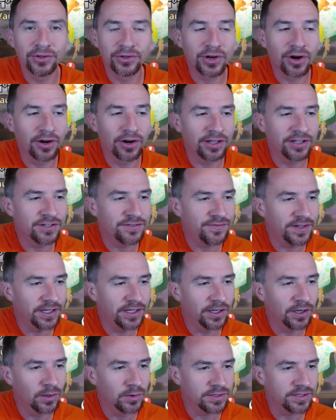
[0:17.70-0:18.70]
Guardians
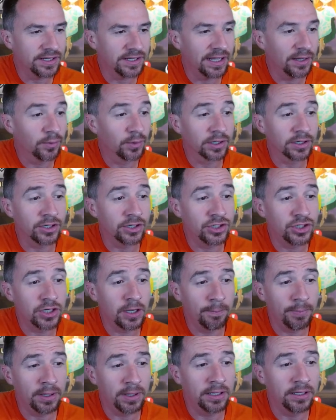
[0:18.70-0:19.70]
video. Today we're going to
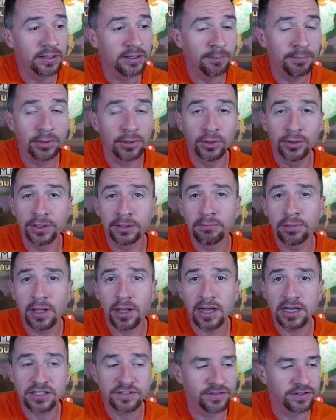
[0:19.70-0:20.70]
jump into the building
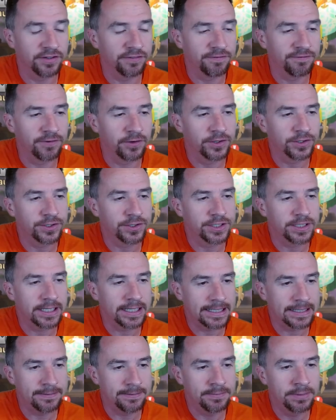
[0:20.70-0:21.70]
blocks for the first
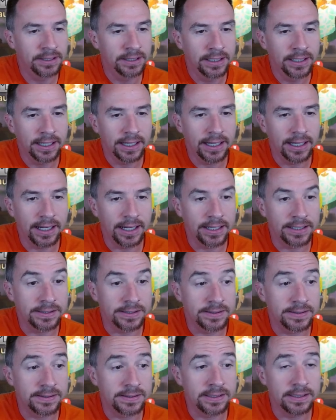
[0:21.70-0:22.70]
time and
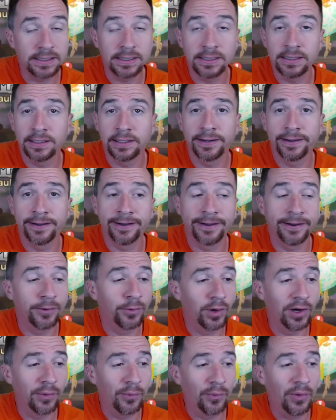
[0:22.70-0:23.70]
see
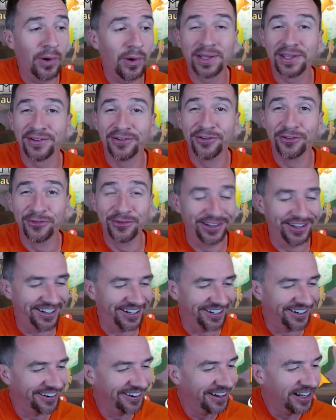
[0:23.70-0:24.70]
what we can do in
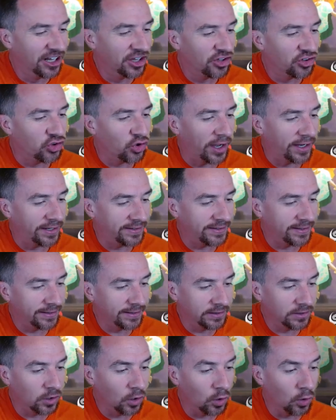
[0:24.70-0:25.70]
there. So I
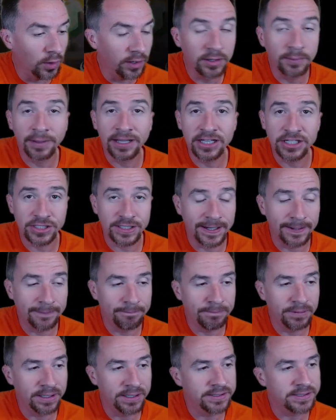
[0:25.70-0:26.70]
did go into my
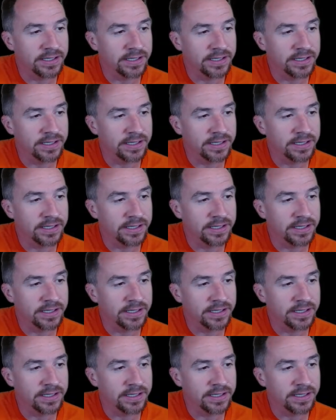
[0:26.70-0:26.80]
champions.